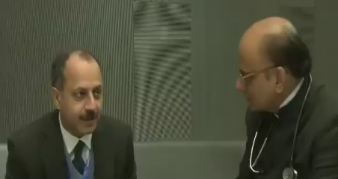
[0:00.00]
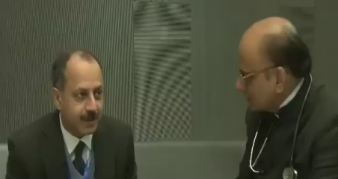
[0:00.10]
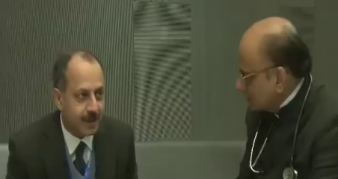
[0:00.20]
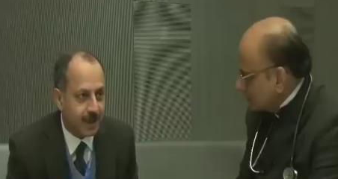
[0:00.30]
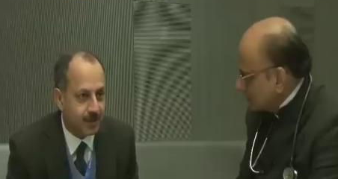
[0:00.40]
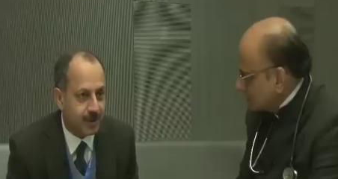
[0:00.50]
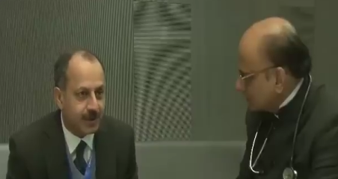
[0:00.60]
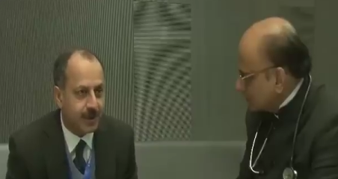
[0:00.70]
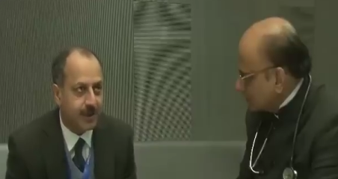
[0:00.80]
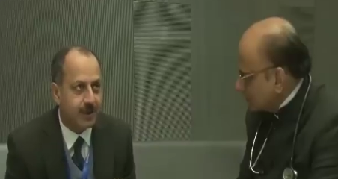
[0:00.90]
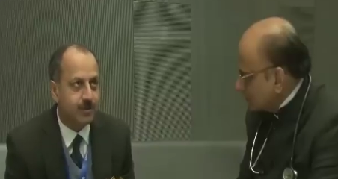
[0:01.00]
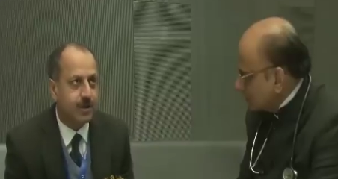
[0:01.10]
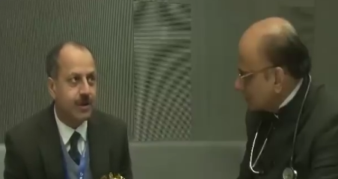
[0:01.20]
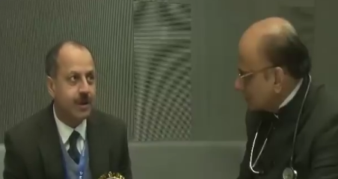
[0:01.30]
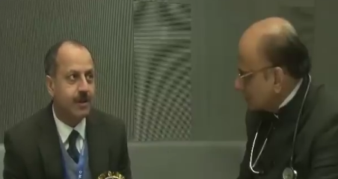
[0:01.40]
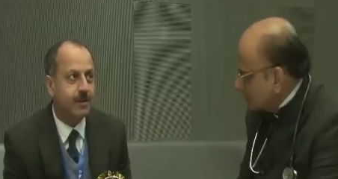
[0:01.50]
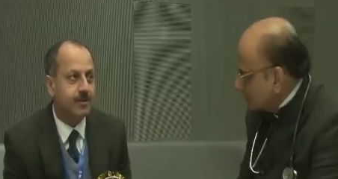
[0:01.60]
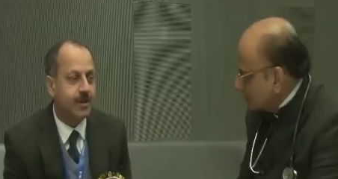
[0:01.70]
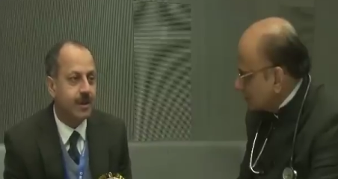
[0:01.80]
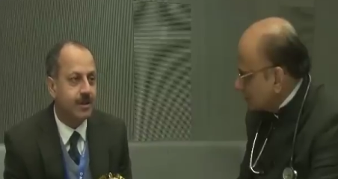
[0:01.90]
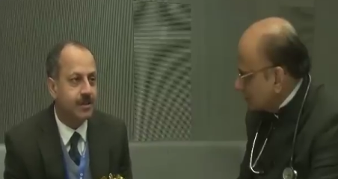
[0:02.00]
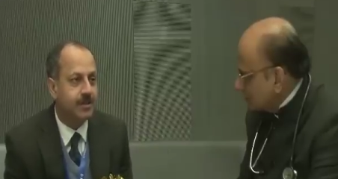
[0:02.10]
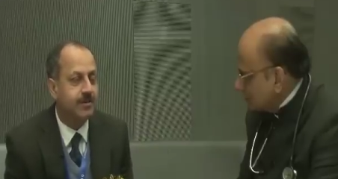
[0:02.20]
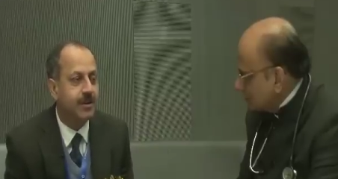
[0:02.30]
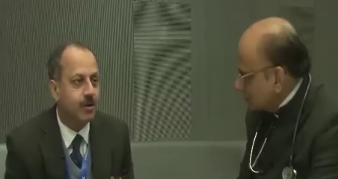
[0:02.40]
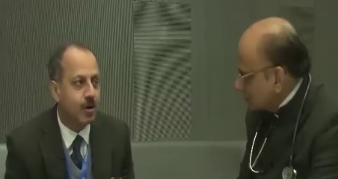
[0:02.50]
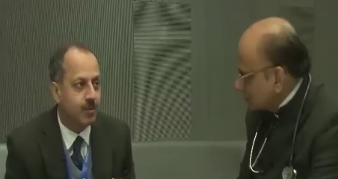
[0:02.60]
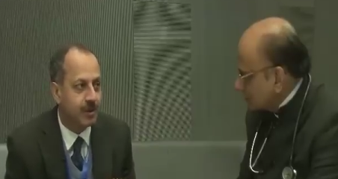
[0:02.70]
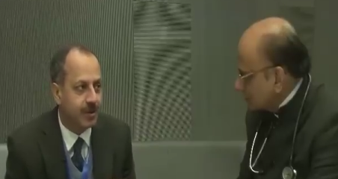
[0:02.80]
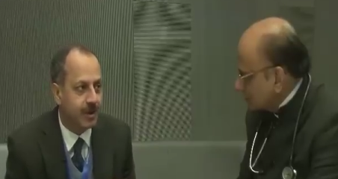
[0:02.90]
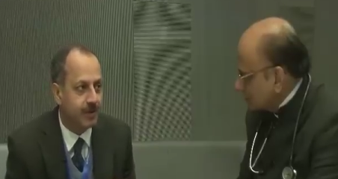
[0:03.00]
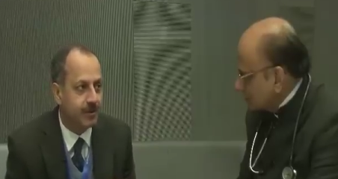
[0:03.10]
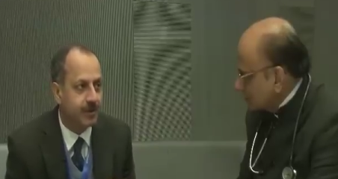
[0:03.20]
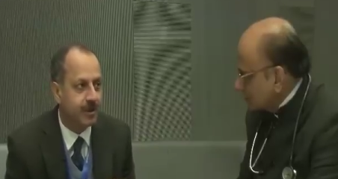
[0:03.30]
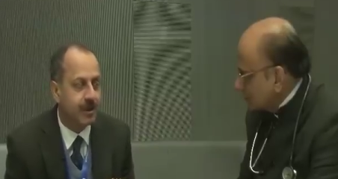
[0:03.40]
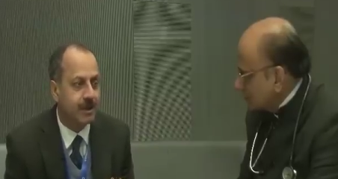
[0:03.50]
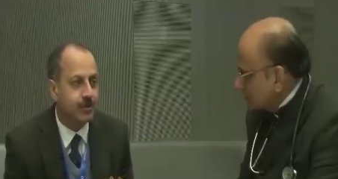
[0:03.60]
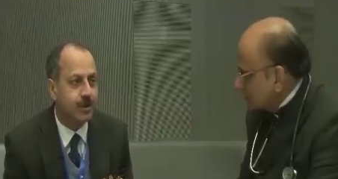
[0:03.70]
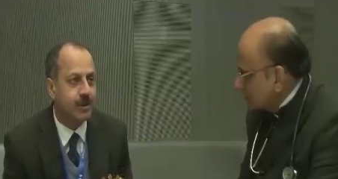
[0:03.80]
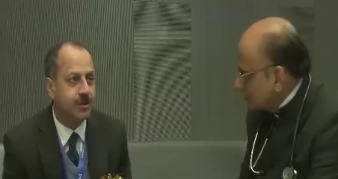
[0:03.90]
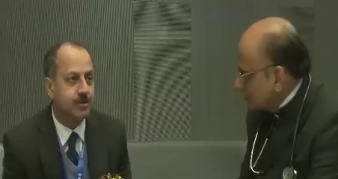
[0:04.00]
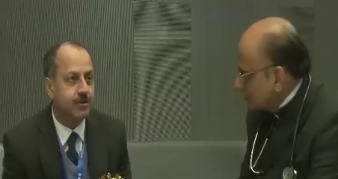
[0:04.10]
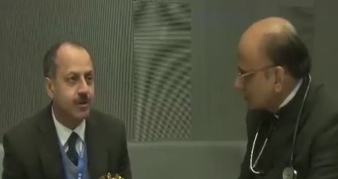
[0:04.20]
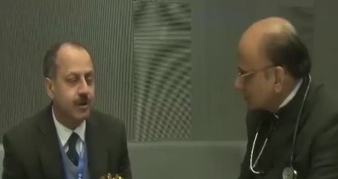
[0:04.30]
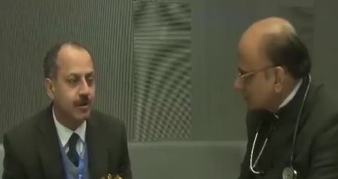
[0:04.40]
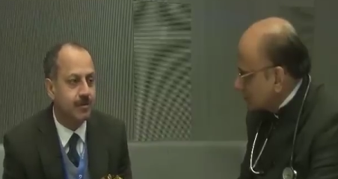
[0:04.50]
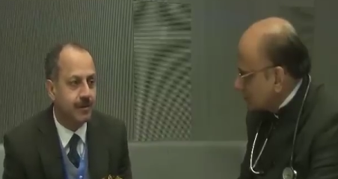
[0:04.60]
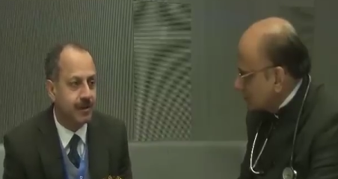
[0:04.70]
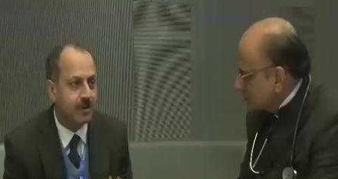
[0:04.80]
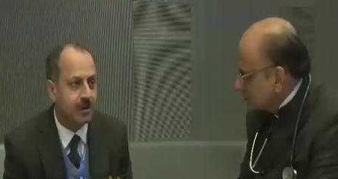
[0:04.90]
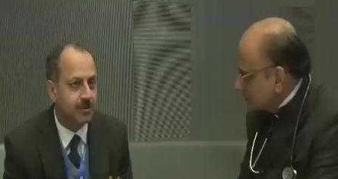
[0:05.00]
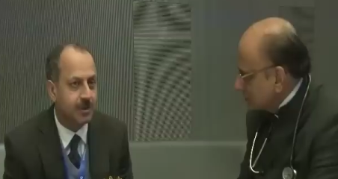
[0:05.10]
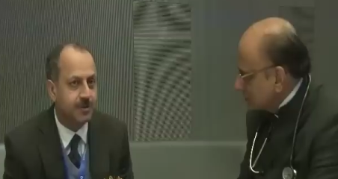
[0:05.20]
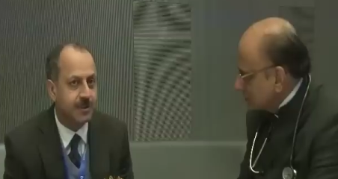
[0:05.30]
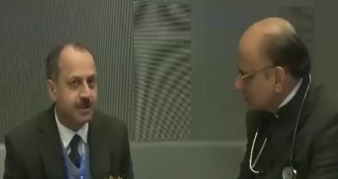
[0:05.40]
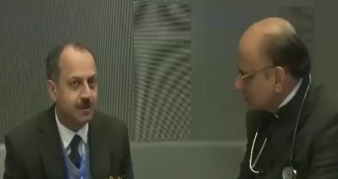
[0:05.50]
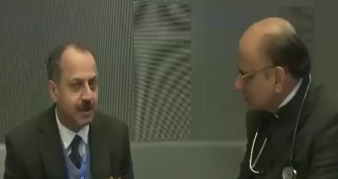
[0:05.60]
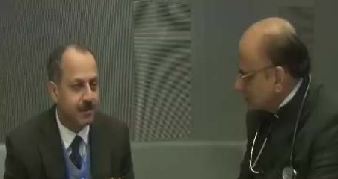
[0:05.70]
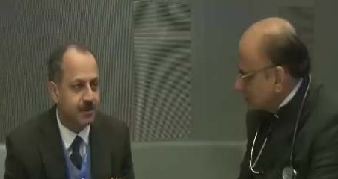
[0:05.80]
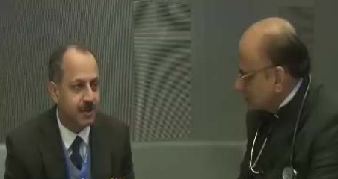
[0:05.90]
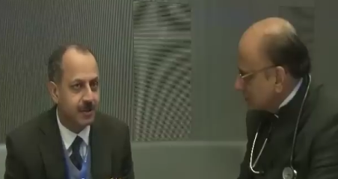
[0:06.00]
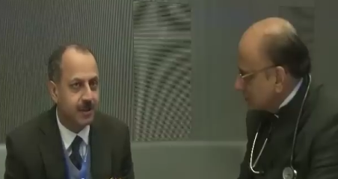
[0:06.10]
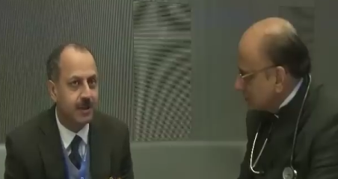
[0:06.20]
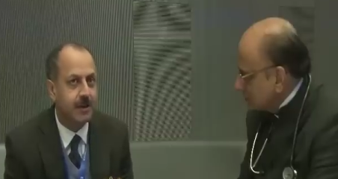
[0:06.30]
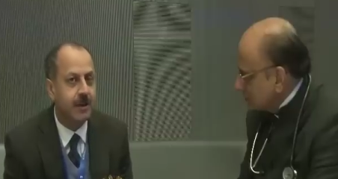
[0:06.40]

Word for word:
Speaker 1: far as the hypothetical case you are saying, this is a very common thing in the casualties of different hospitals, especially private sector.